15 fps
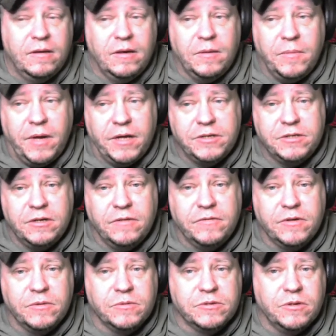Imagine if
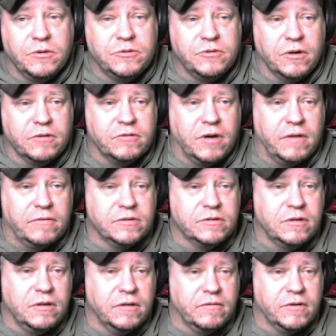there was no truck drivers
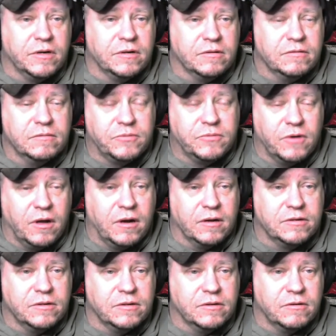delivering
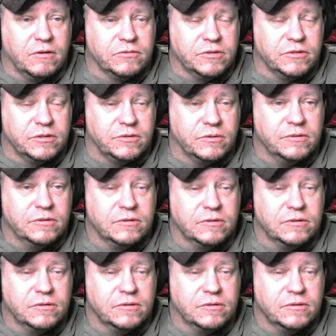product to the grocery stores.